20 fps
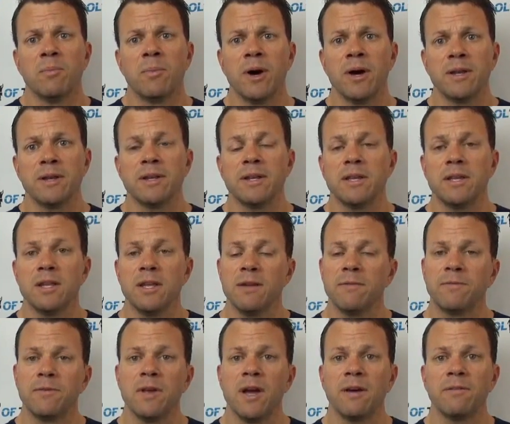but
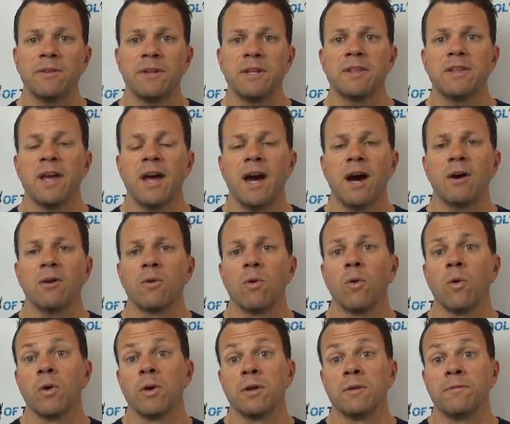if you have any doubt
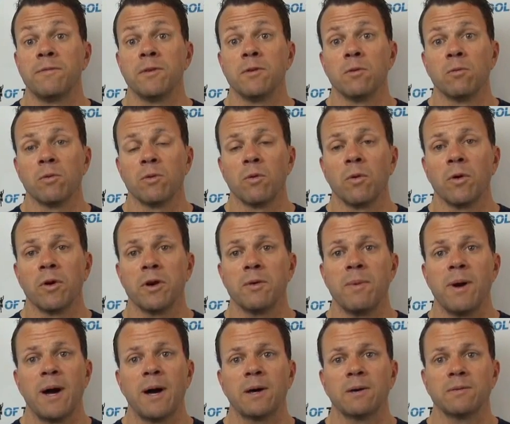or if you're worried
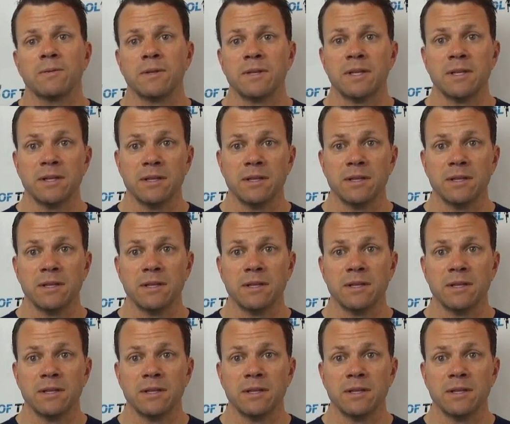about